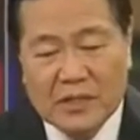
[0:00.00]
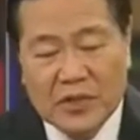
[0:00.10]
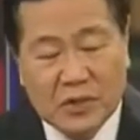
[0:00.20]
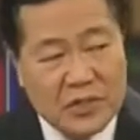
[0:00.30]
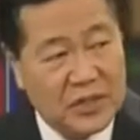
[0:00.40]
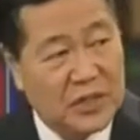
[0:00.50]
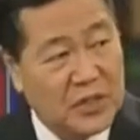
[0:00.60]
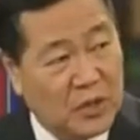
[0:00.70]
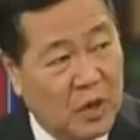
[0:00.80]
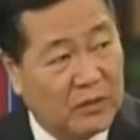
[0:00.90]

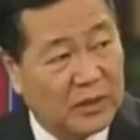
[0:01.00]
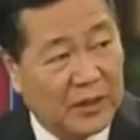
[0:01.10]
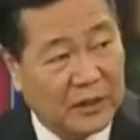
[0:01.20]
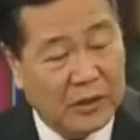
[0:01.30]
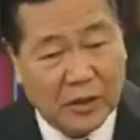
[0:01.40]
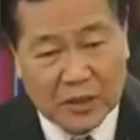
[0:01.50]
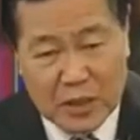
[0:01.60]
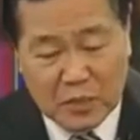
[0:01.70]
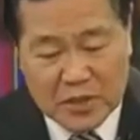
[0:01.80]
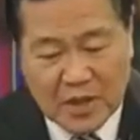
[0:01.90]
jurisdiction over territorial
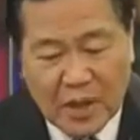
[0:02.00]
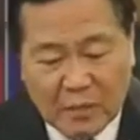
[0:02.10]
disputes.